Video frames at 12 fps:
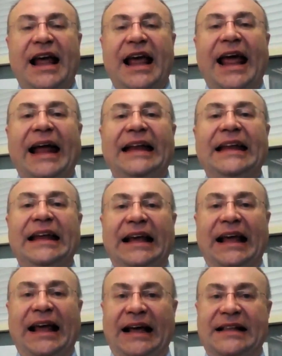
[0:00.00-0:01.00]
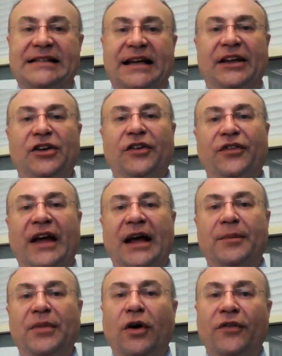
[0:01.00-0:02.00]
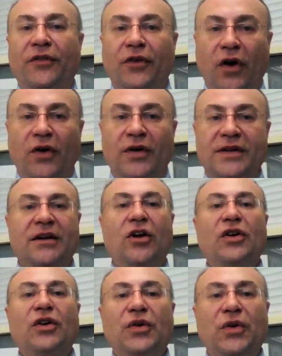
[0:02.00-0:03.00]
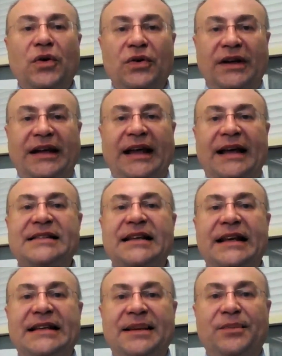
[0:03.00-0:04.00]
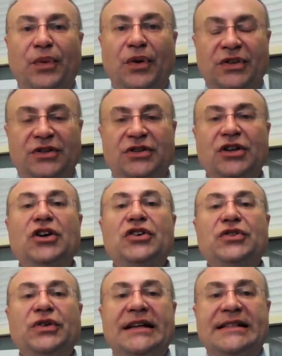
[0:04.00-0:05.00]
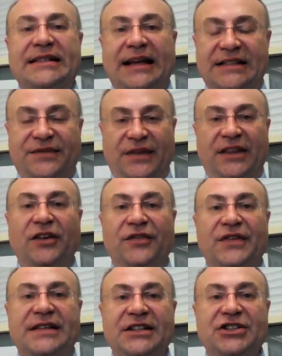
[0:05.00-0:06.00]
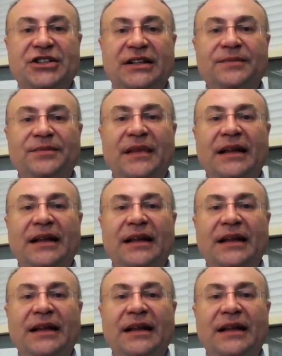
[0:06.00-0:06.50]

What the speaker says: Any cancer in your family, of course, colon cancer is important to discuss with your physician,